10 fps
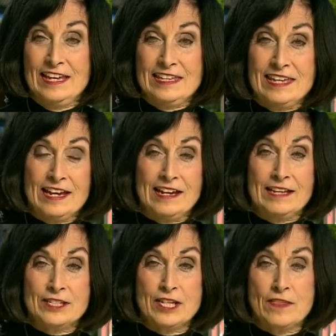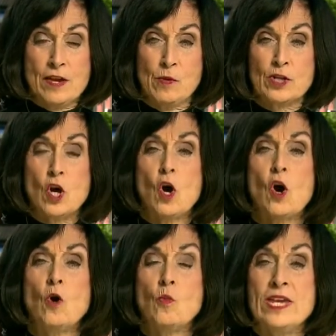Yeah, I'll tell you, they worked
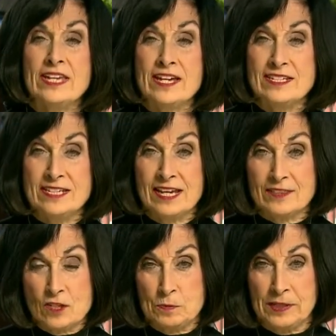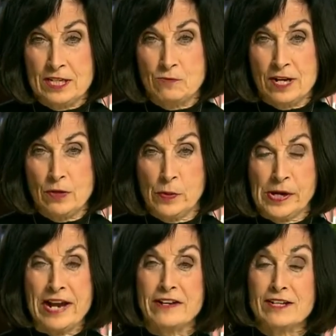all weekend to get this place ready. We were
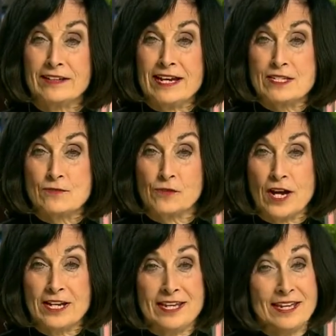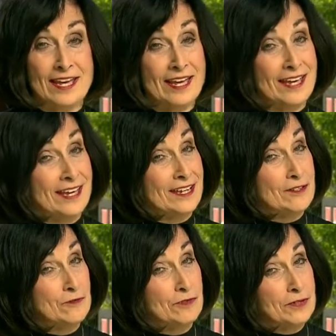out here last Friday
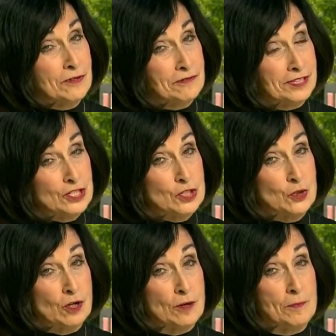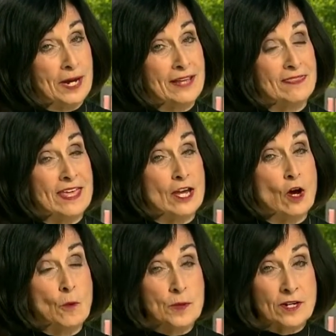and we weren't really sure, but they
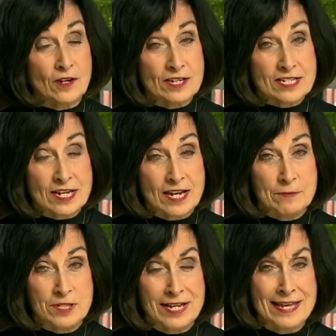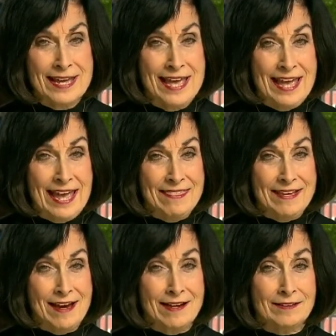opened on time today and they
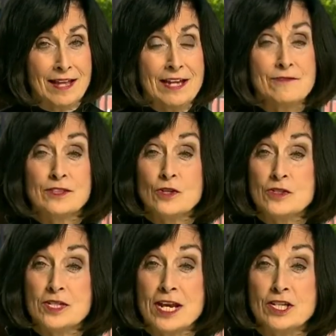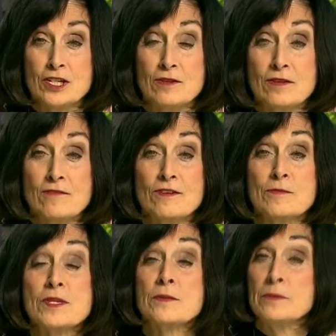got a lot of close attention from
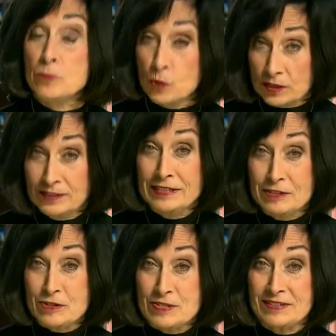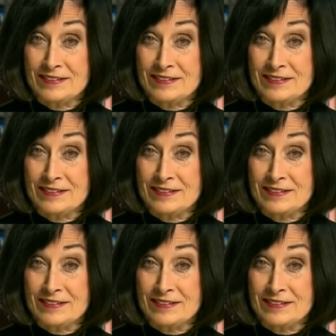some important leaders.